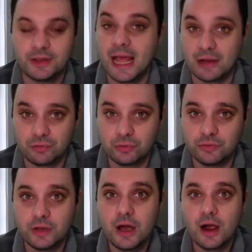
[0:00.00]
the
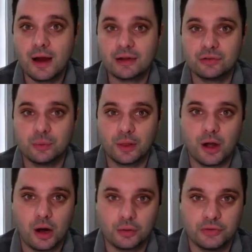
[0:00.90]
Nationals are actually one of the
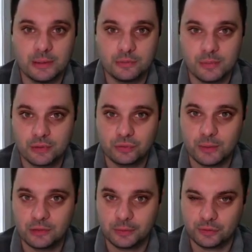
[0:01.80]
harder teams in Major League
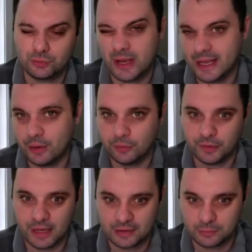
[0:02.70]
Baseball to strike out over
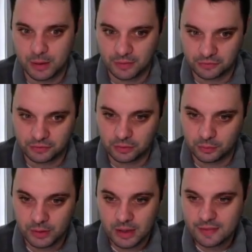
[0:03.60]
the last month,
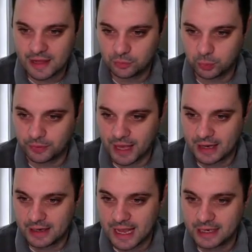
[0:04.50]
so that's where
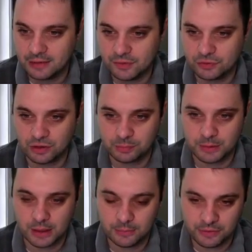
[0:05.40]
that negative
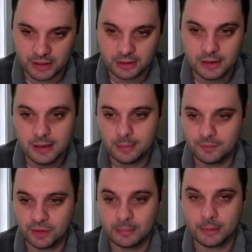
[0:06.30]
adjustment comes in. But
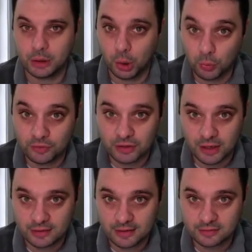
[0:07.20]
if you think about low-risk
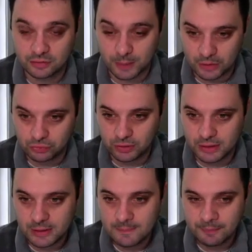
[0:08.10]
contests
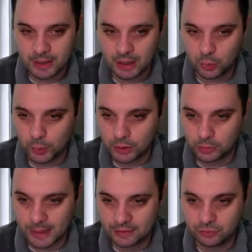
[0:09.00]
especially, Wheeler
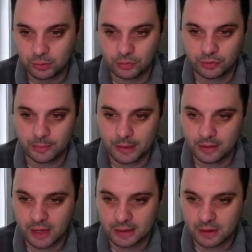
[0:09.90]
-200 on the money
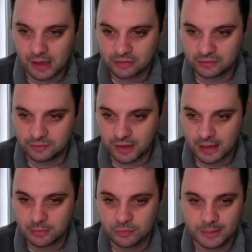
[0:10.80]
line, lots of
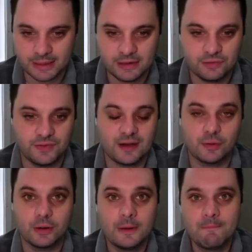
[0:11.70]
line movement in his
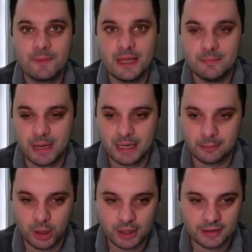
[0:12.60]
favor in betting
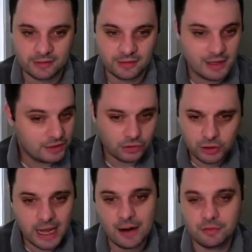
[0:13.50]
markets. It's a
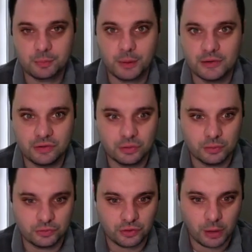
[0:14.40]
good high-risk play, too.
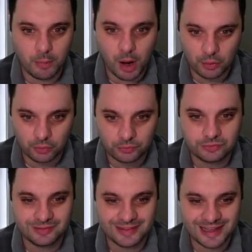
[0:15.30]
It's just our model
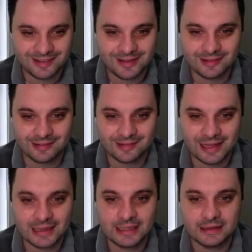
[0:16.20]
thinks he's a
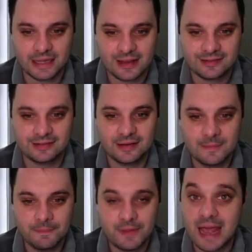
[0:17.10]
slightly less
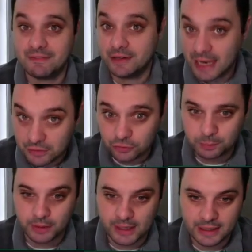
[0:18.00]
advantageous
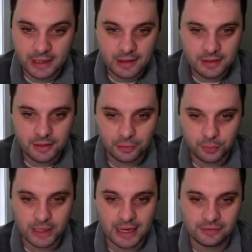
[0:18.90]
play than the
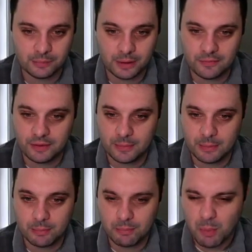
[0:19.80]
three guys above him,
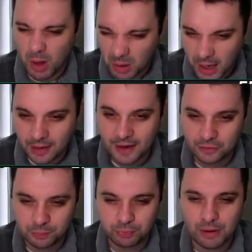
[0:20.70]
and a lot of that
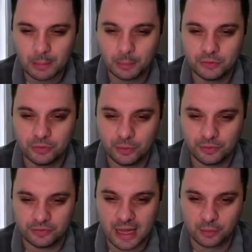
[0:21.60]
is probably due to the
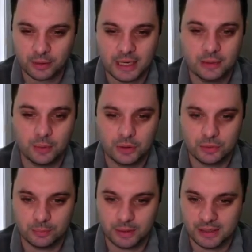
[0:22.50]
salary anywhere you
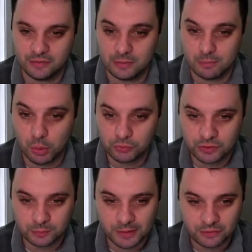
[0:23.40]
can play. He's the most
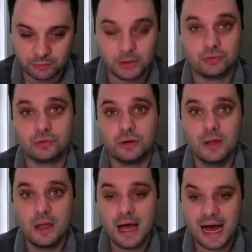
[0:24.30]
expensive pitcher
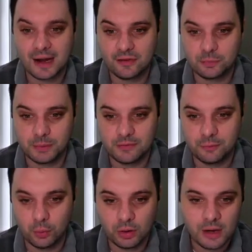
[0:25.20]
out of this big
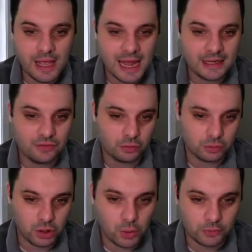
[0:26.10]
four, and he's our
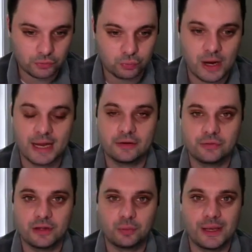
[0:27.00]
lowest ranked,
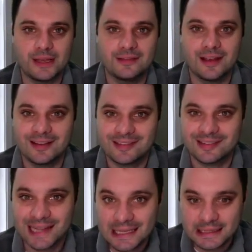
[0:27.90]
so that's why he's
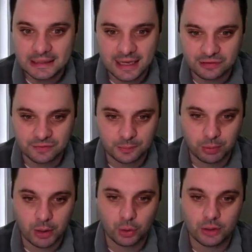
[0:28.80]
slightly less of a
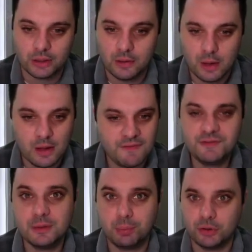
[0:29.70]
priority.
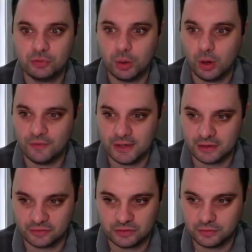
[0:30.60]
15.2 off
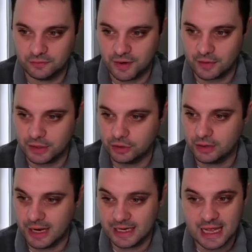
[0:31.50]
index, still very good,
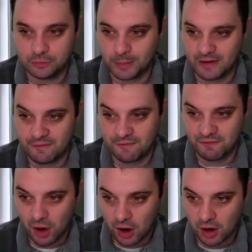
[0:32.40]
and he has by
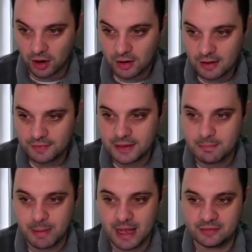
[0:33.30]
far the
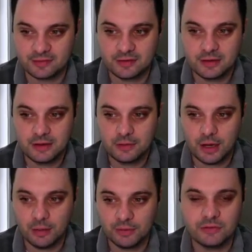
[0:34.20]
best
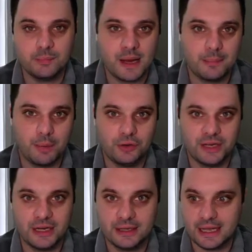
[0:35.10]
recent batted ball
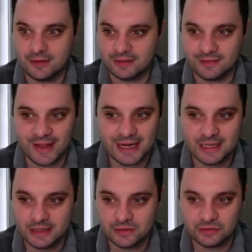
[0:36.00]
data against out of
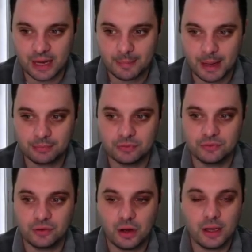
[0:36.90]
any of these top
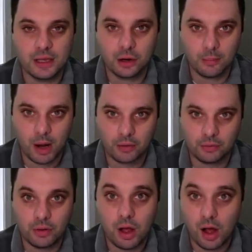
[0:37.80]
options in our
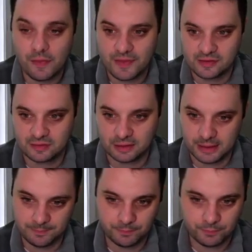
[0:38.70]
model on this slate.